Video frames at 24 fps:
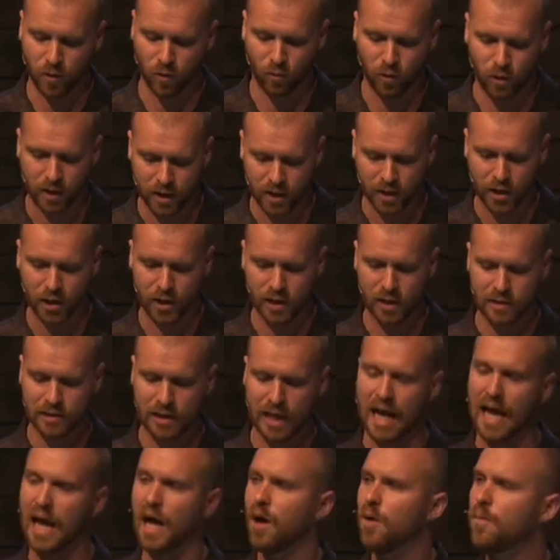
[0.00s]
really good is
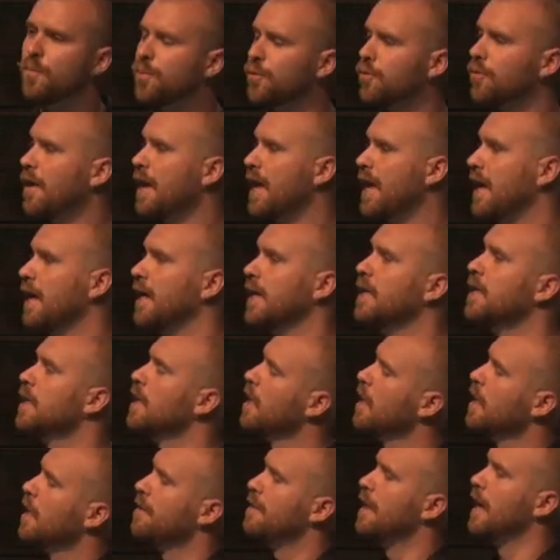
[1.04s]
I'll pray
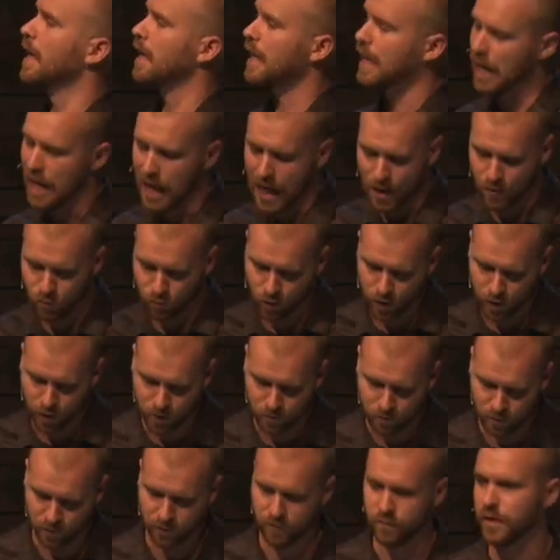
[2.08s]
that God would
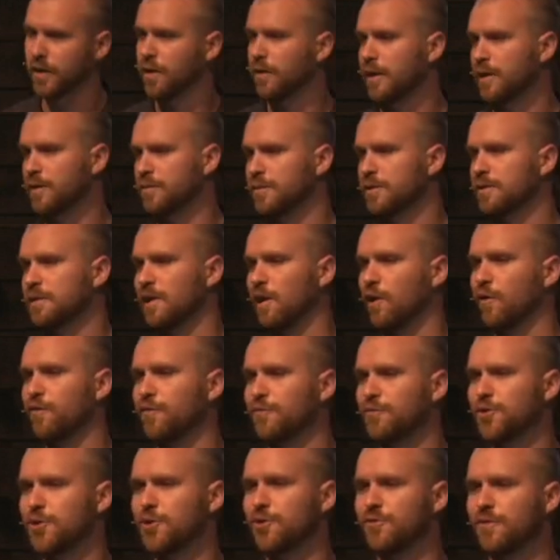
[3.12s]
reveal
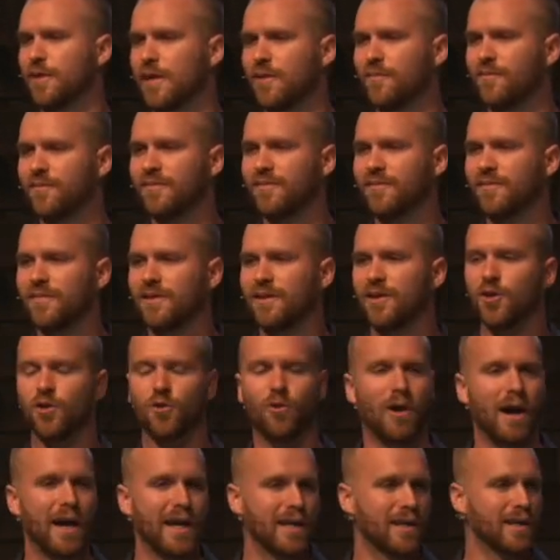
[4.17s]
himself to them
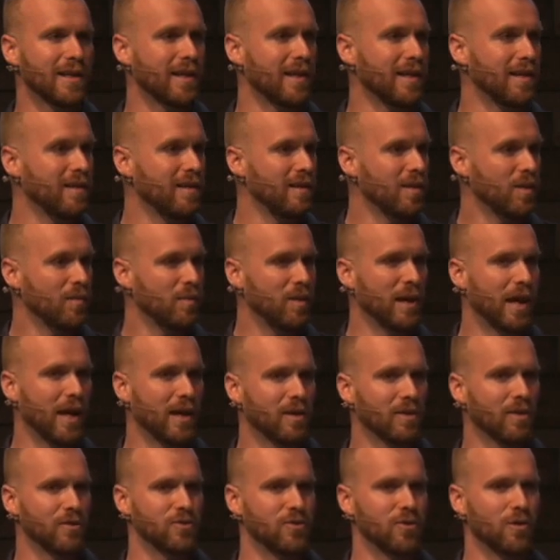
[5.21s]
quietly behind
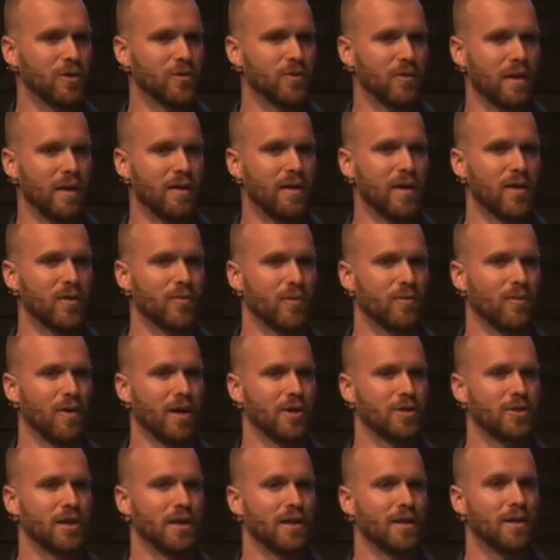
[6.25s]
closed doors without anyone
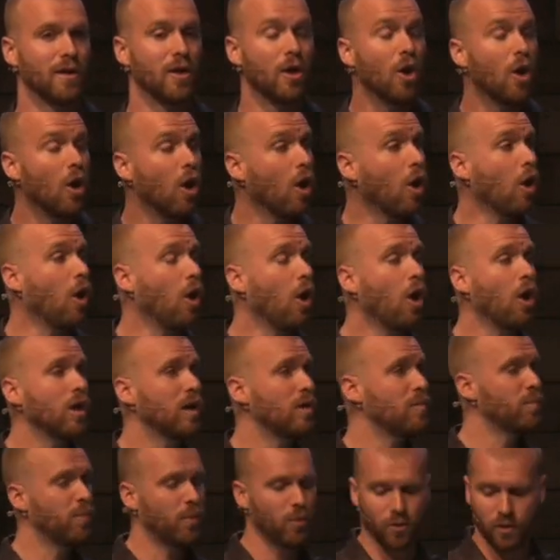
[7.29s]
watching. All
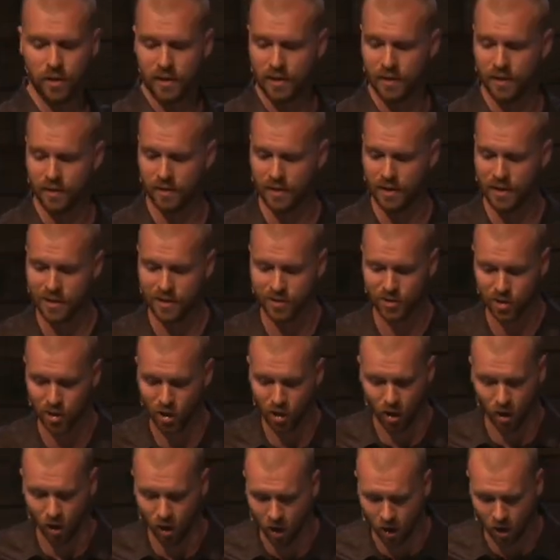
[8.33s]
important things,
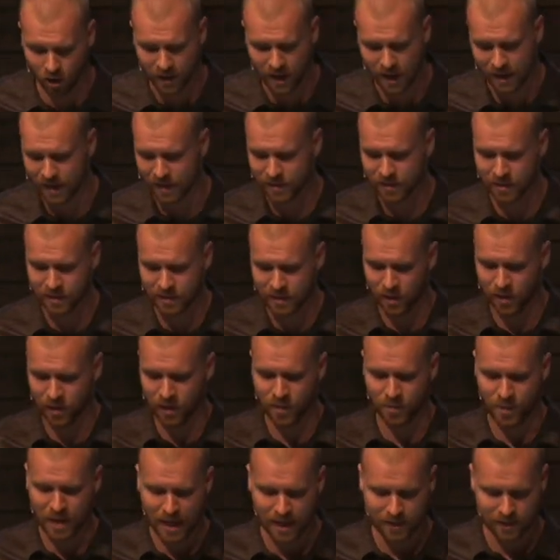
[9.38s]
all not necessarily
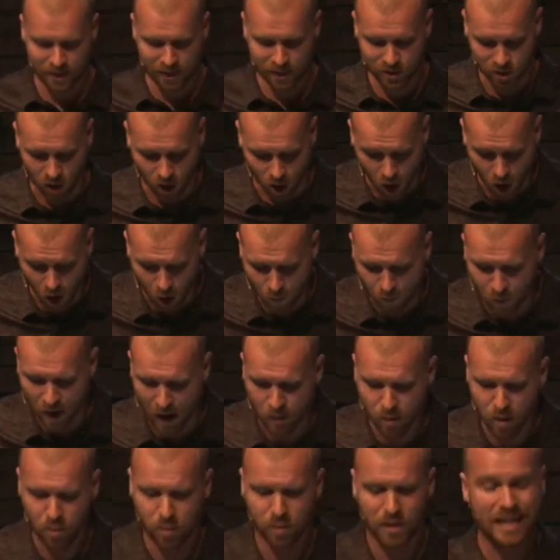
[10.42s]
bad things, all
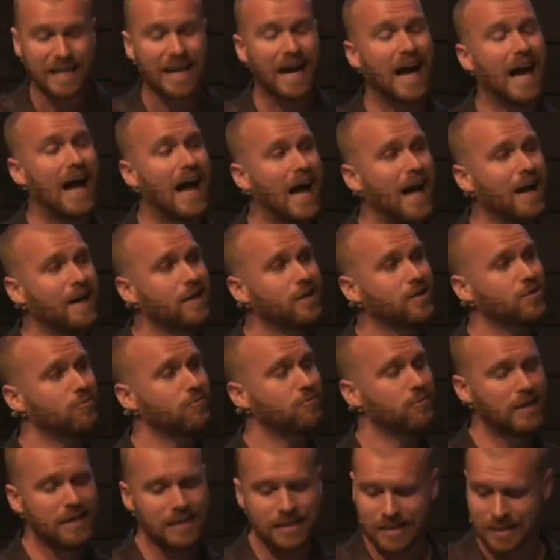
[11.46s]
probably honest
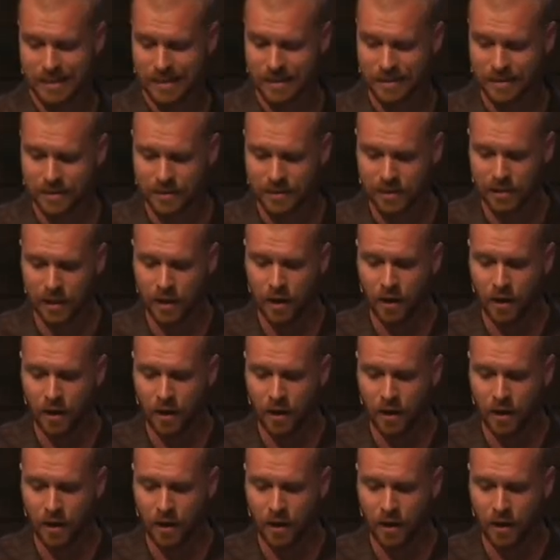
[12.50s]
reasons